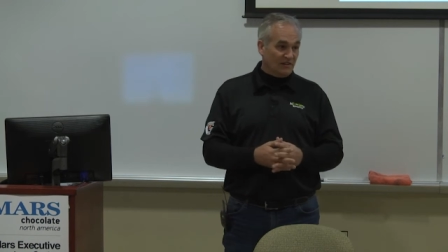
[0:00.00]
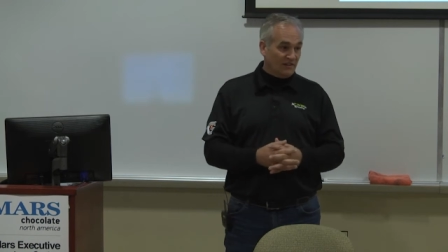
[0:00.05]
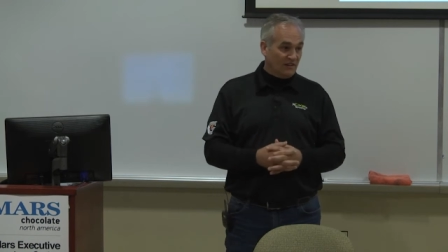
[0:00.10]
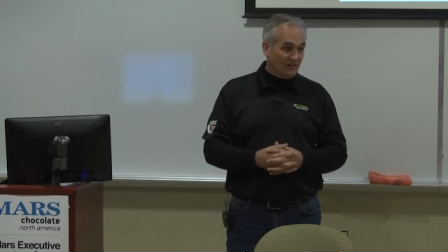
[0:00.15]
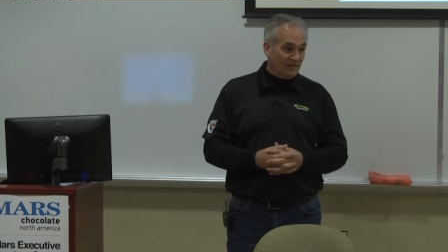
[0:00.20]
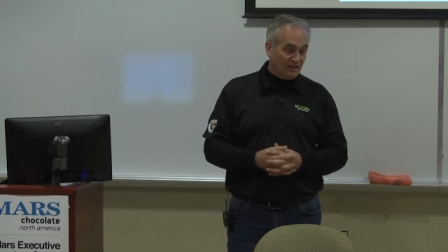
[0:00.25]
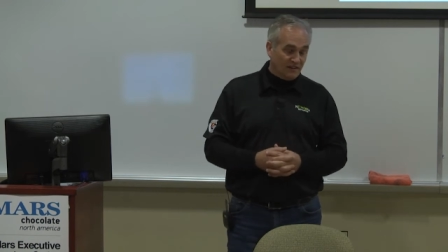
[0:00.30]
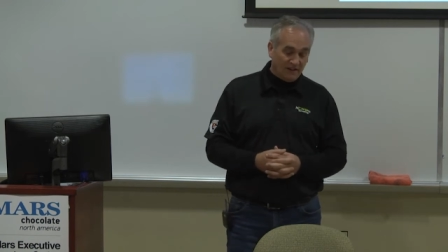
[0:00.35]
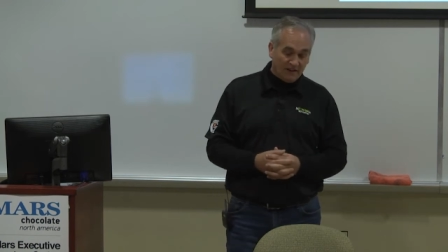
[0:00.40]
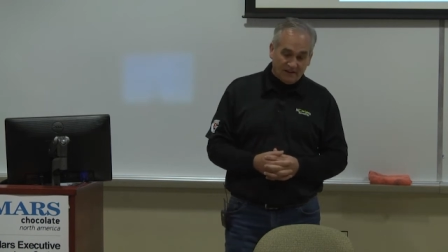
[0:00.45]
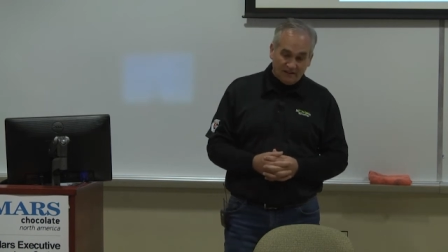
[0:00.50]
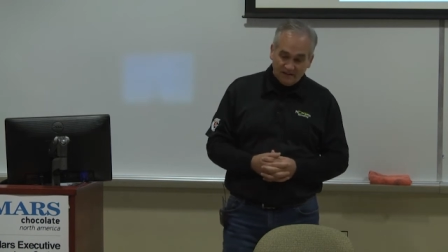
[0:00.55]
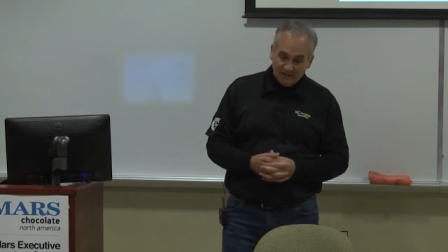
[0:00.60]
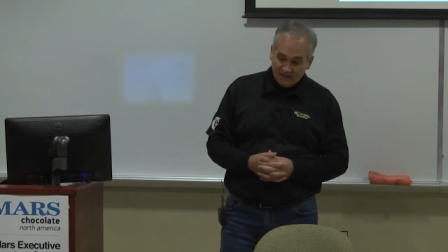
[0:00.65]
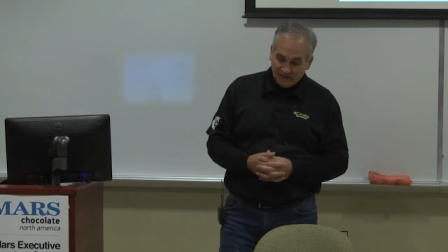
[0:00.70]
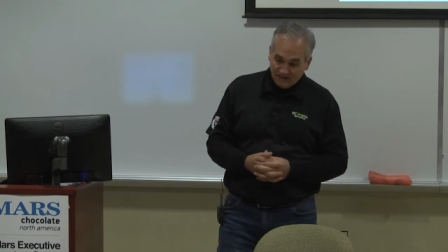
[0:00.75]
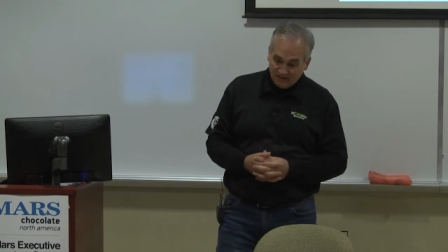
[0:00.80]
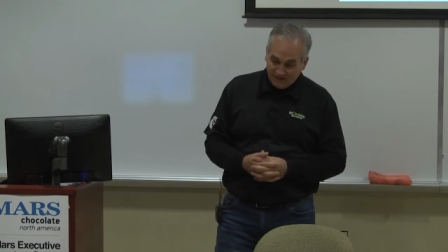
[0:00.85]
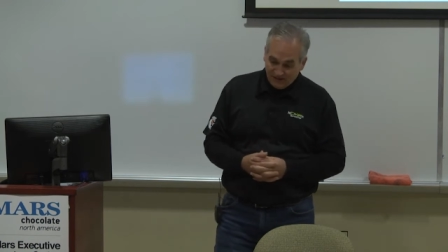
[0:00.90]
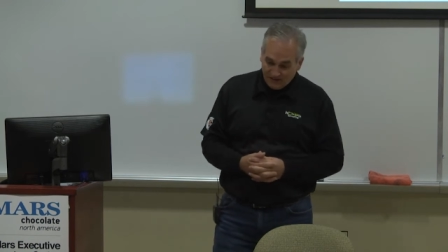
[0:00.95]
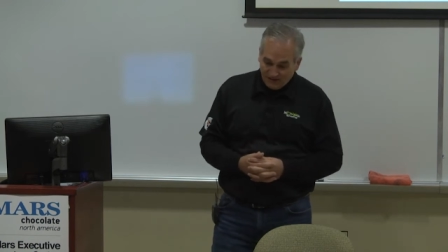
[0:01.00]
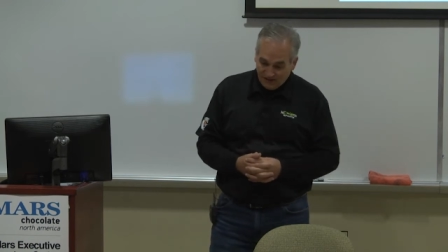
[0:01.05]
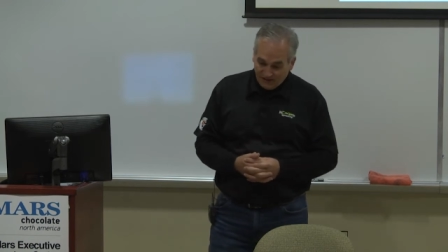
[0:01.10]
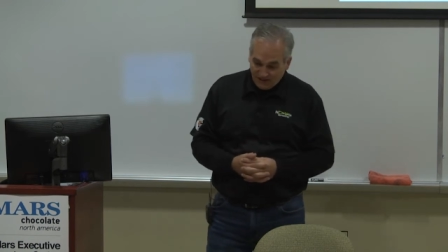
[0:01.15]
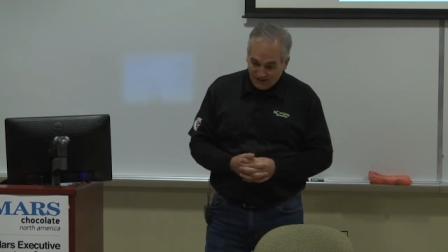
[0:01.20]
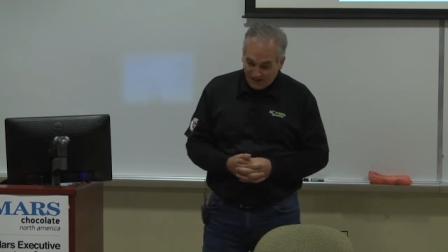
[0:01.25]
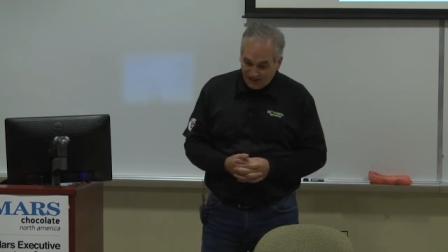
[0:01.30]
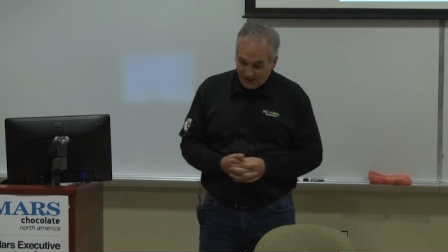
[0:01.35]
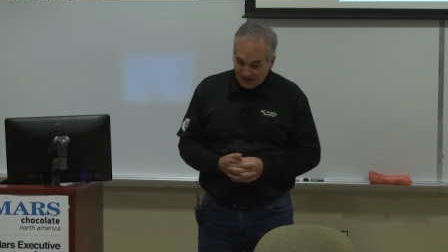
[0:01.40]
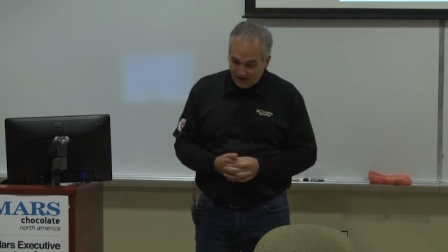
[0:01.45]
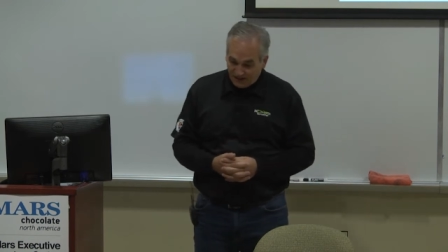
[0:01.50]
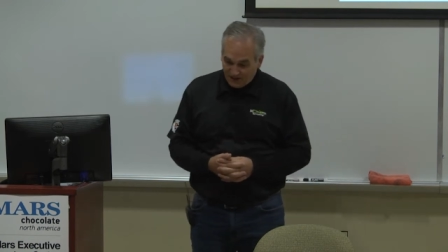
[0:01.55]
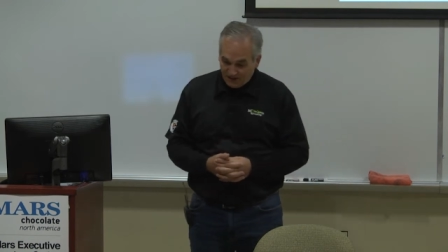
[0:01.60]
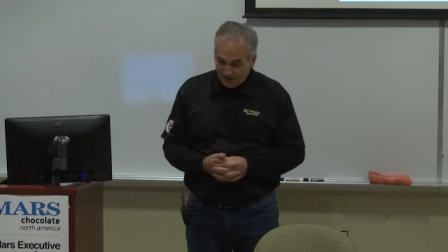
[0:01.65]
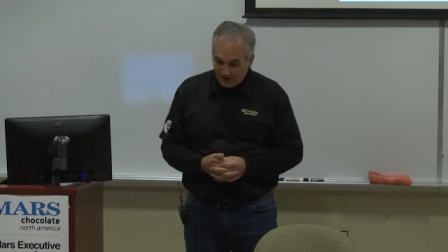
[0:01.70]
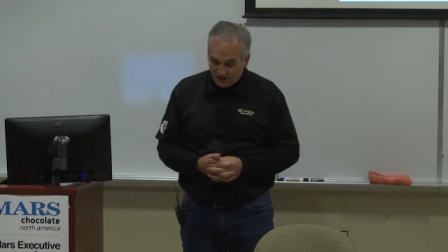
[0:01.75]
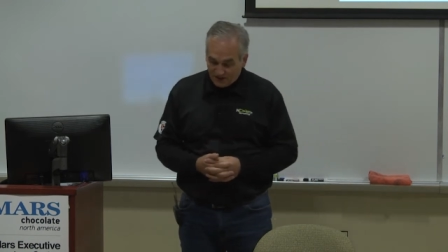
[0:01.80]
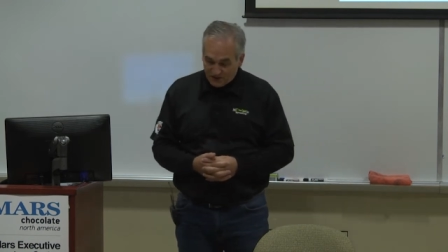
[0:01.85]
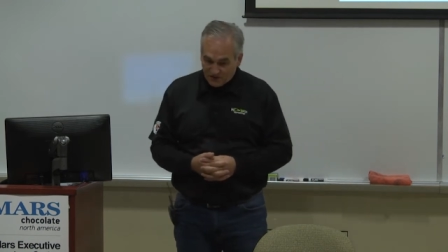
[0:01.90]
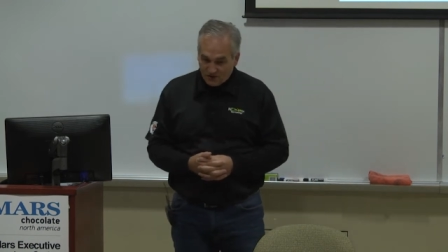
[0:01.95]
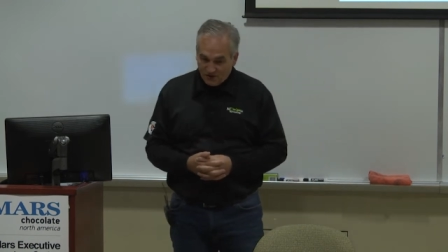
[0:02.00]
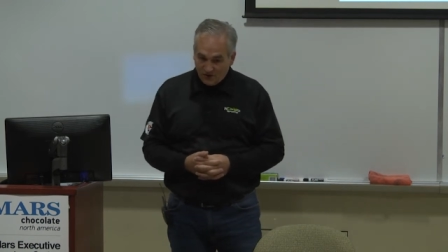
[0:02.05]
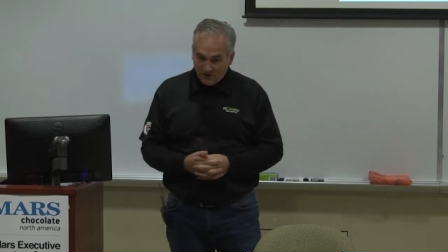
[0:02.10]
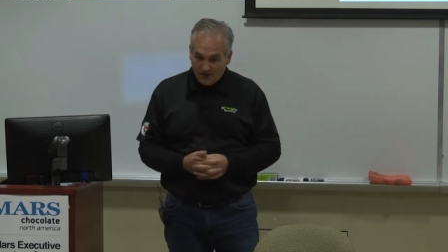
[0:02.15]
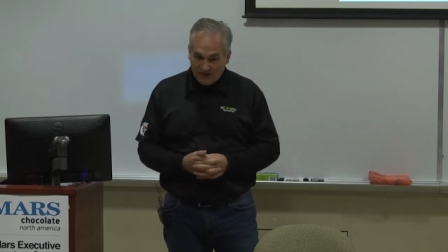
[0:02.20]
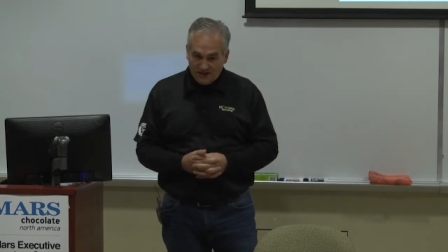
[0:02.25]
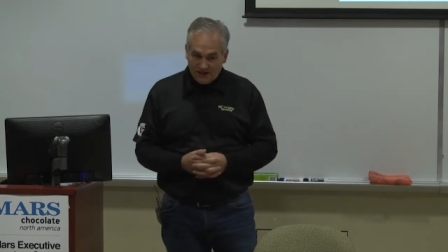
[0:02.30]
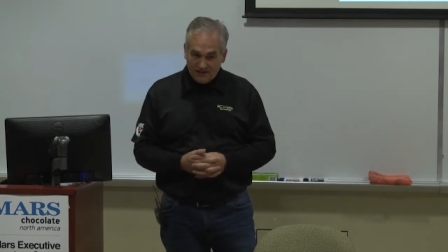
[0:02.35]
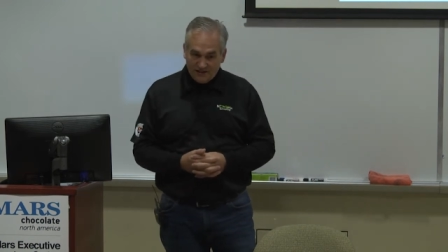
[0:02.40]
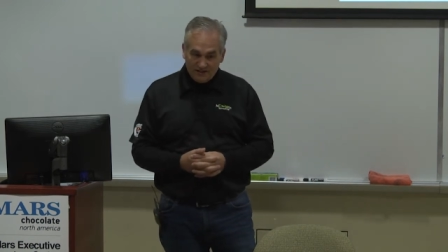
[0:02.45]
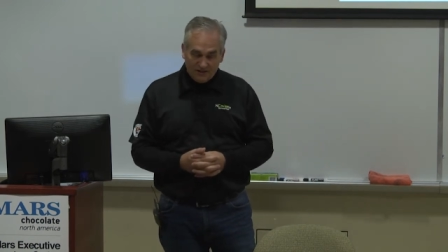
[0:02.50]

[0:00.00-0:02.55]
And, uh, and uh, so, I,